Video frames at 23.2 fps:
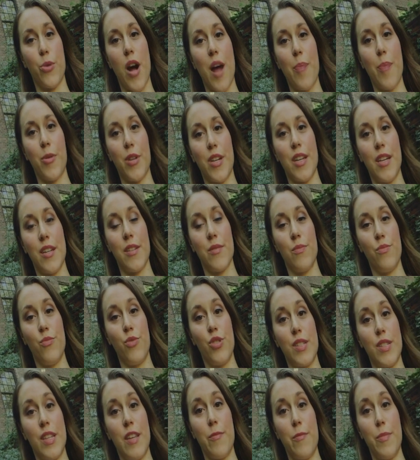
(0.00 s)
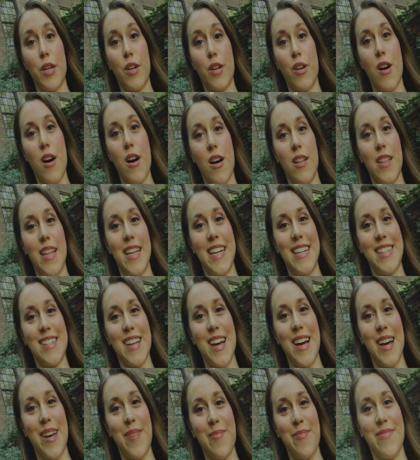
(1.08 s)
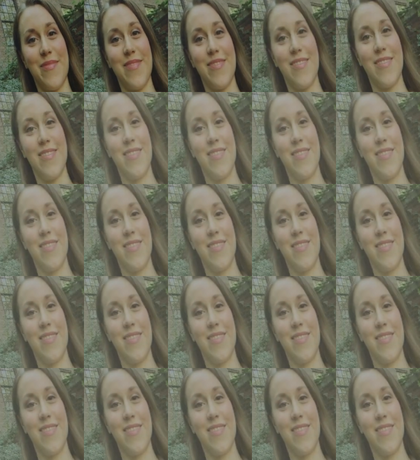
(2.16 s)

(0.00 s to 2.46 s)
property, just give me a call anytime.